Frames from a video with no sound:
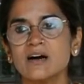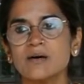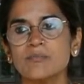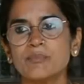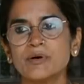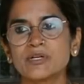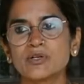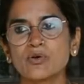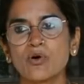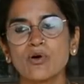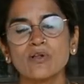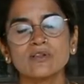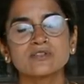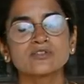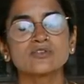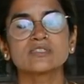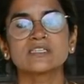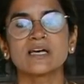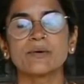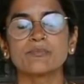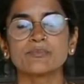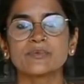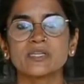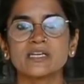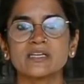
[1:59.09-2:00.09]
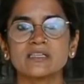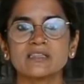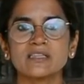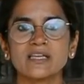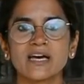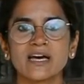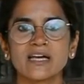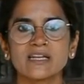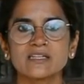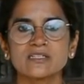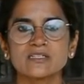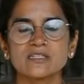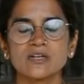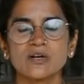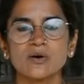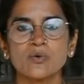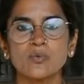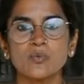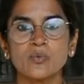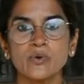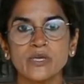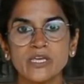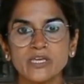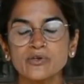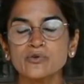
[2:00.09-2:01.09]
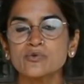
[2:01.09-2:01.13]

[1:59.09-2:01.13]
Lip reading: but also something that we